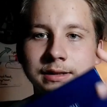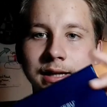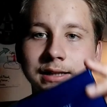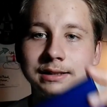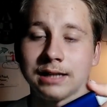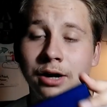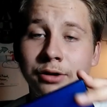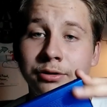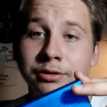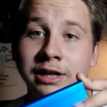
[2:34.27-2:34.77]

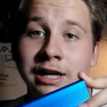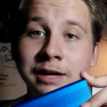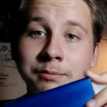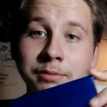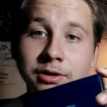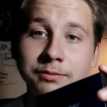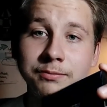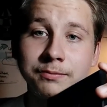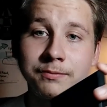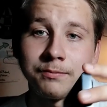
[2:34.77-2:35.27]
that our
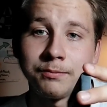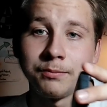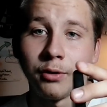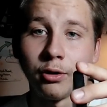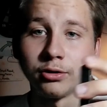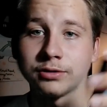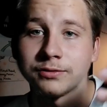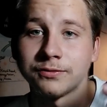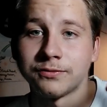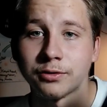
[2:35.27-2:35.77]
neighbor
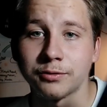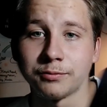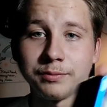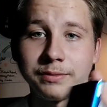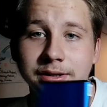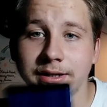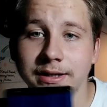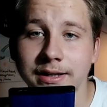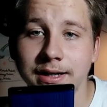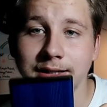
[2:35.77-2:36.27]
bought
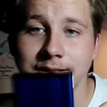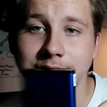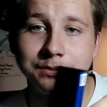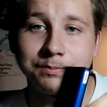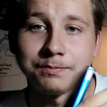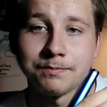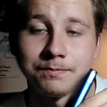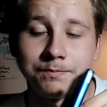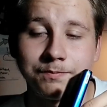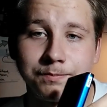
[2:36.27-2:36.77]
for me
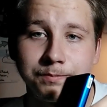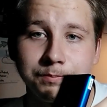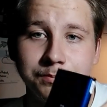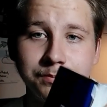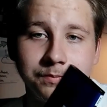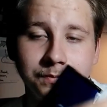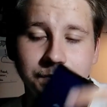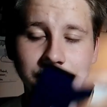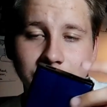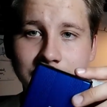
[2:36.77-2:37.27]
as
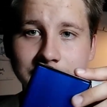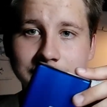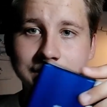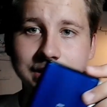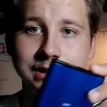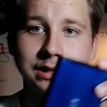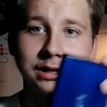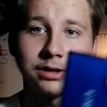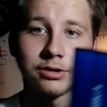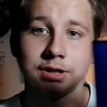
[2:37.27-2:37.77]

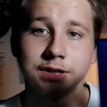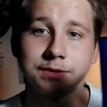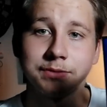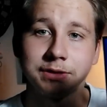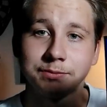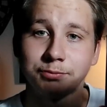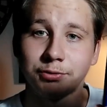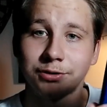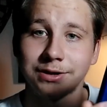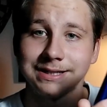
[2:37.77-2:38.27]
a
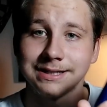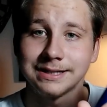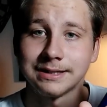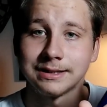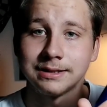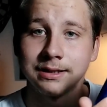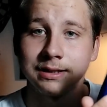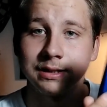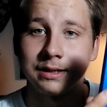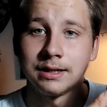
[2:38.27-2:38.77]
Christmas
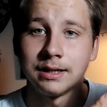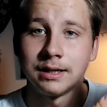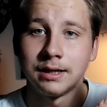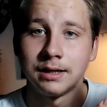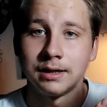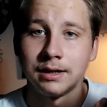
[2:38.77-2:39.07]
present,